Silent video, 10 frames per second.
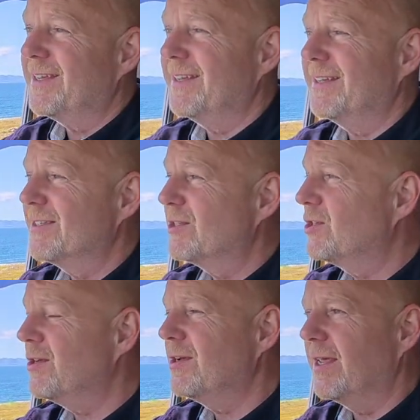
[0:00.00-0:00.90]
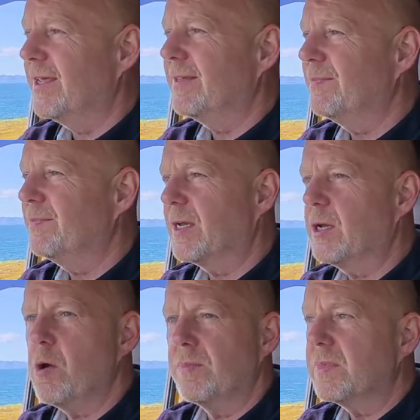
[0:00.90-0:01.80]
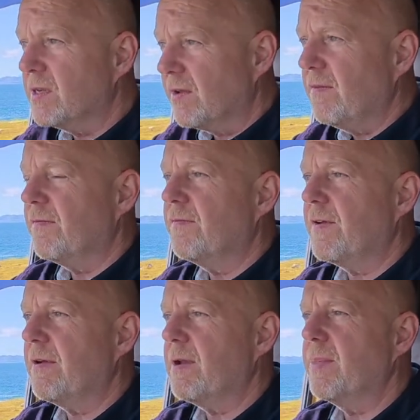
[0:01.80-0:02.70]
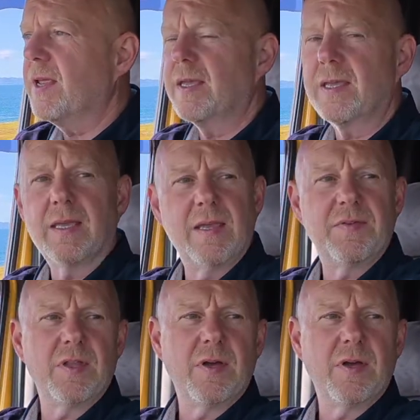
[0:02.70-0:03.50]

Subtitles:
it suddenly becomes very bleak, even